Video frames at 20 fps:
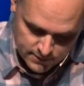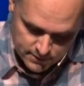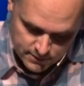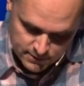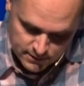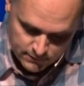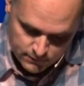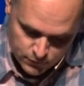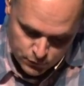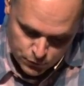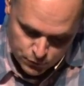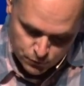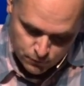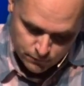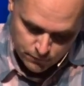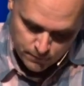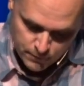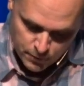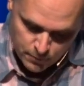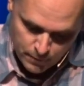is even true
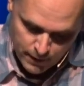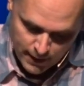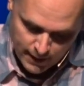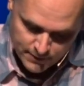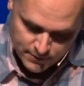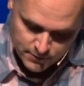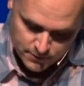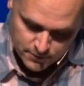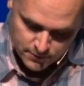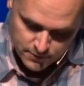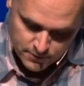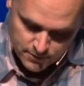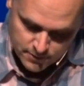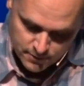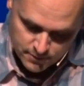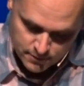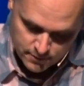from their pastors.